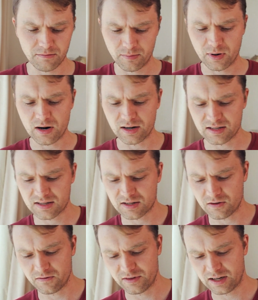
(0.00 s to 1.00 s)

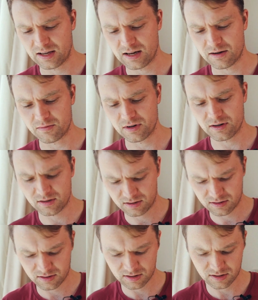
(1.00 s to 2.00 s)
parts of the camera.
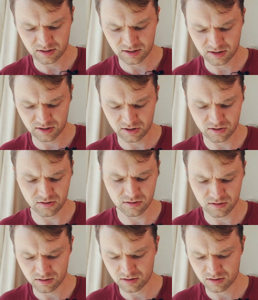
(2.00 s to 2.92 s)
So